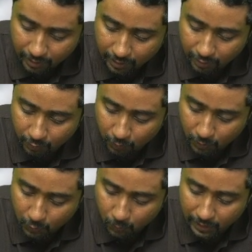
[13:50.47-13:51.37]
into
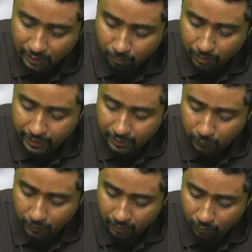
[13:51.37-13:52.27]
12 by
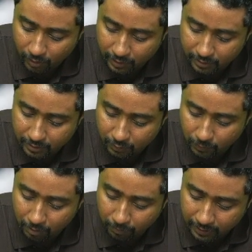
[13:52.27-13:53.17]
12. What is the
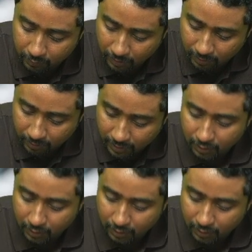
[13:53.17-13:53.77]
12 by 12?